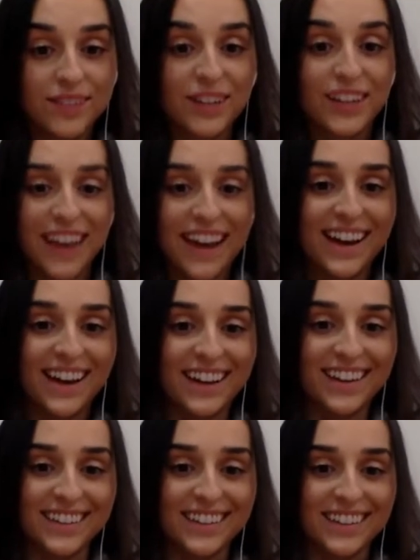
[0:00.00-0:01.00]

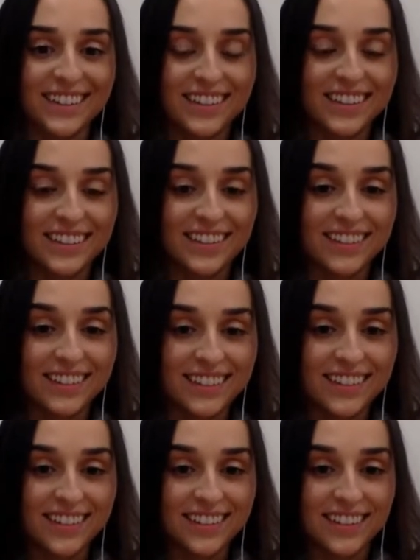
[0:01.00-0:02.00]
Yeah. Okay.
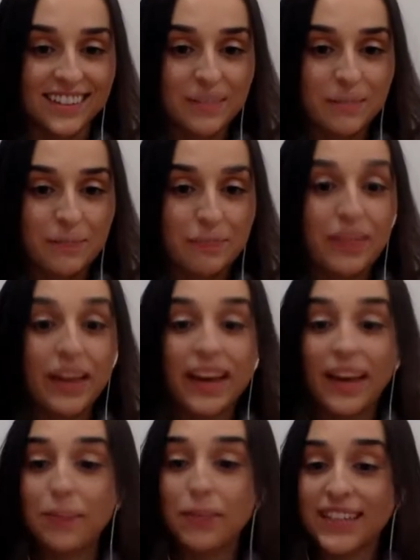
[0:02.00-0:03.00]
And
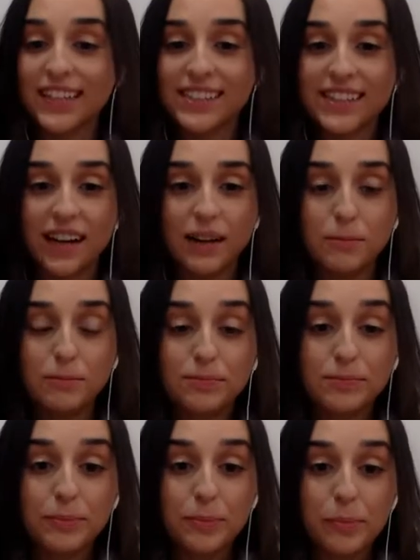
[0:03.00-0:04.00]
hey, Melissa.
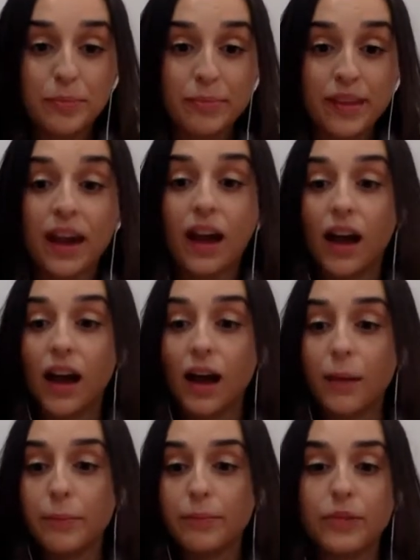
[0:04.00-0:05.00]
Yes.
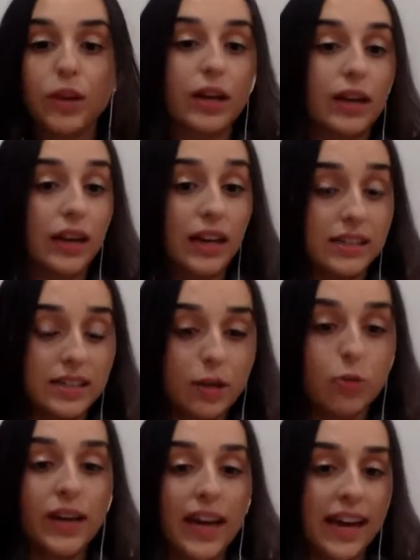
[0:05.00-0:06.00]
Um, is it
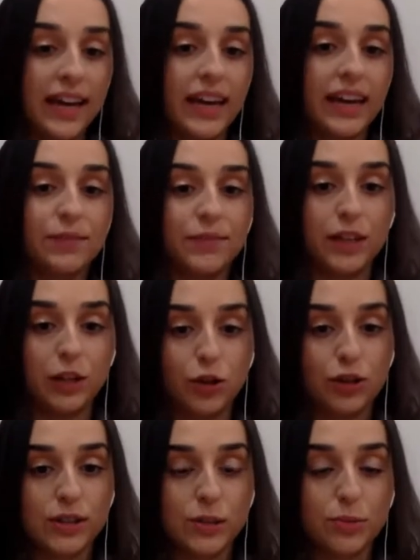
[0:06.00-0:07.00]
okay if it
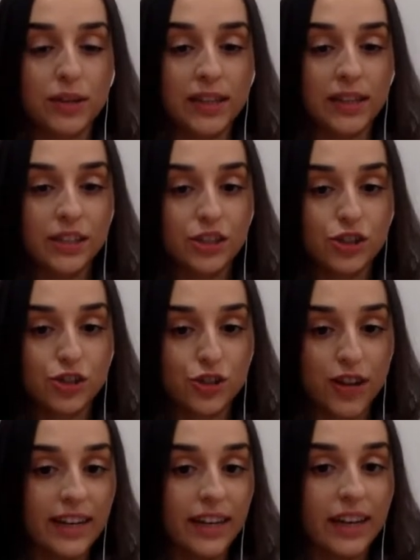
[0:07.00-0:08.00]
looks really
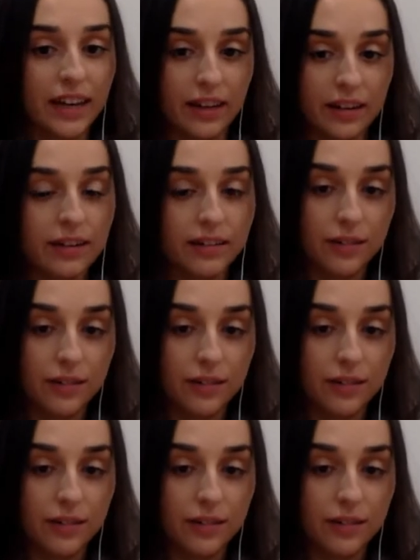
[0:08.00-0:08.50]
stringy